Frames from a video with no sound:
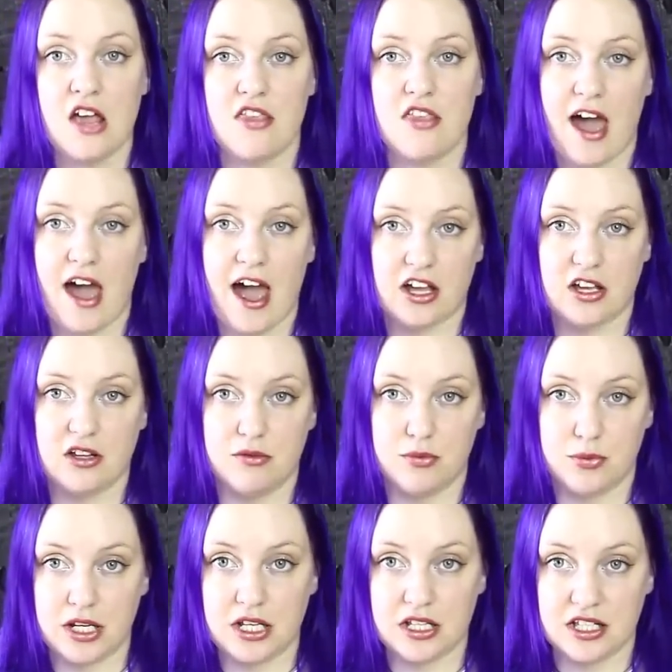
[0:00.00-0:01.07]
that could
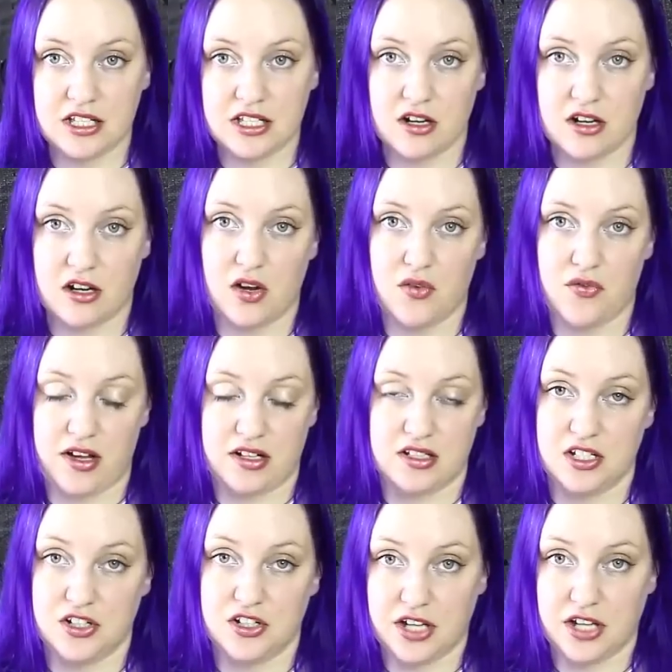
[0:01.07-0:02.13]
really start
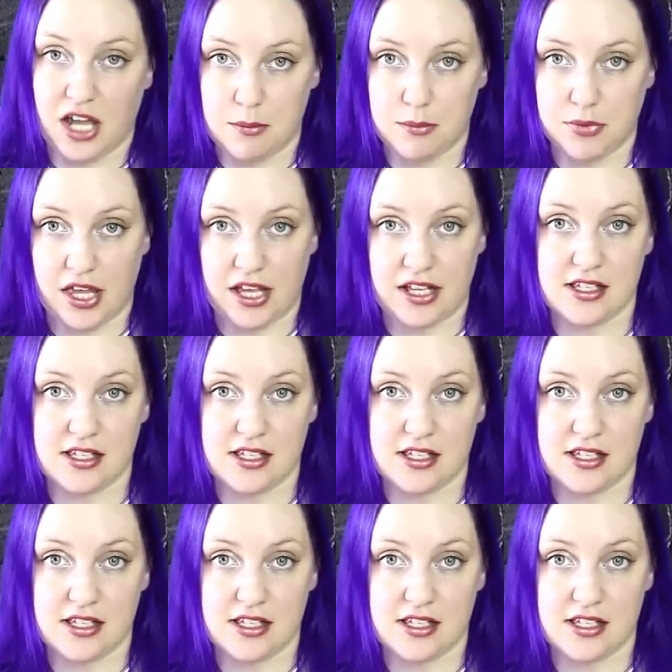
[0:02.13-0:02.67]
affecting your gameplay.